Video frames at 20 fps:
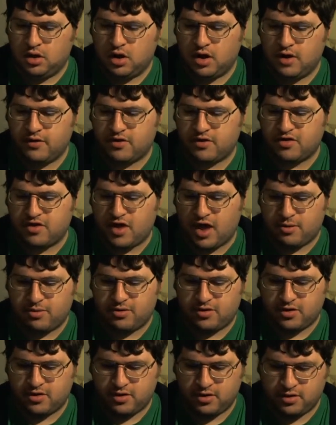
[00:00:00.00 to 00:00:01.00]
Harvest
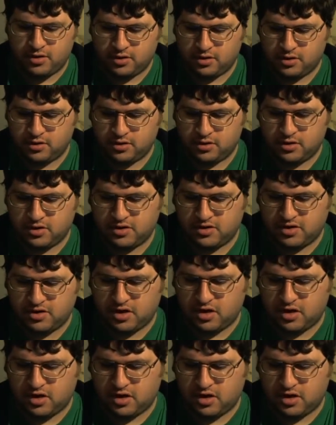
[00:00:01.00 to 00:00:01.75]
Snaps. That's